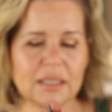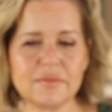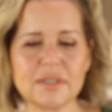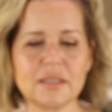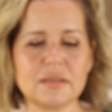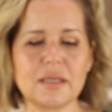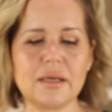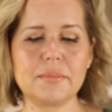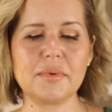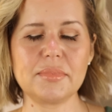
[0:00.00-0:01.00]
love it.
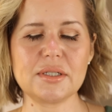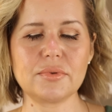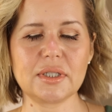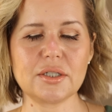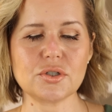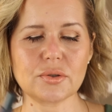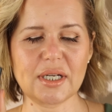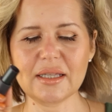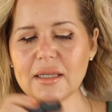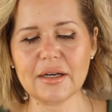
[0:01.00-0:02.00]
I've been really enjoying it.
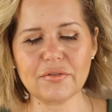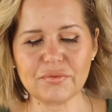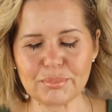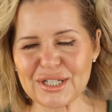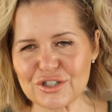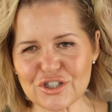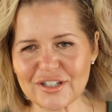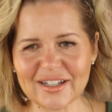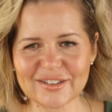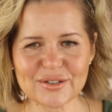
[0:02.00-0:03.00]
I love peachy
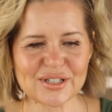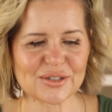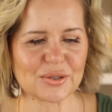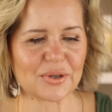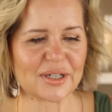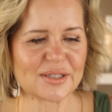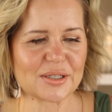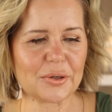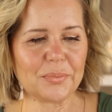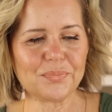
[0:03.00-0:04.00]
colors, as you guys
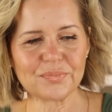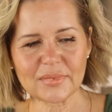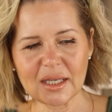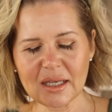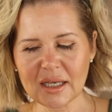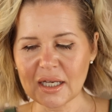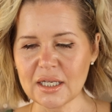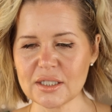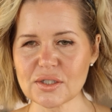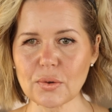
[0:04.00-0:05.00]
know.
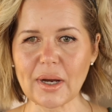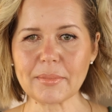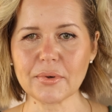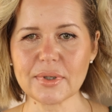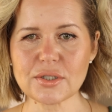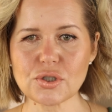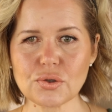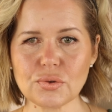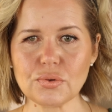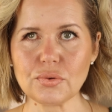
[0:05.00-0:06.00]
So I'm going
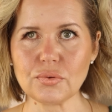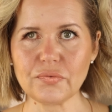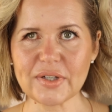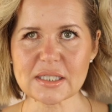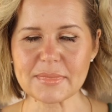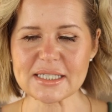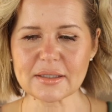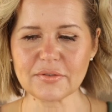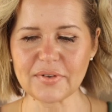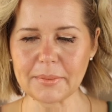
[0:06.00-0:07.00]
to fix
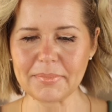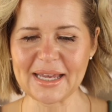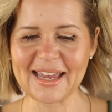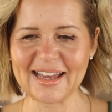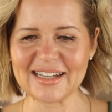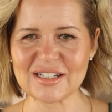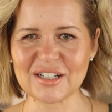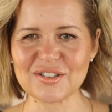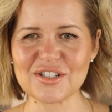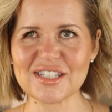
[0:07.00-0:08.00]
myself up and
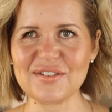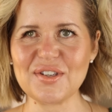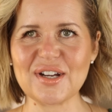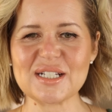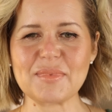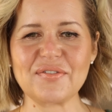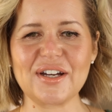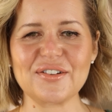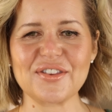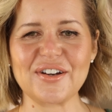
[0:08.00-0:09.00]
I'll just give you guys my
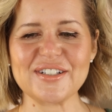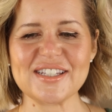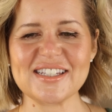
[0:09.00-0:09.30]
final thoughts.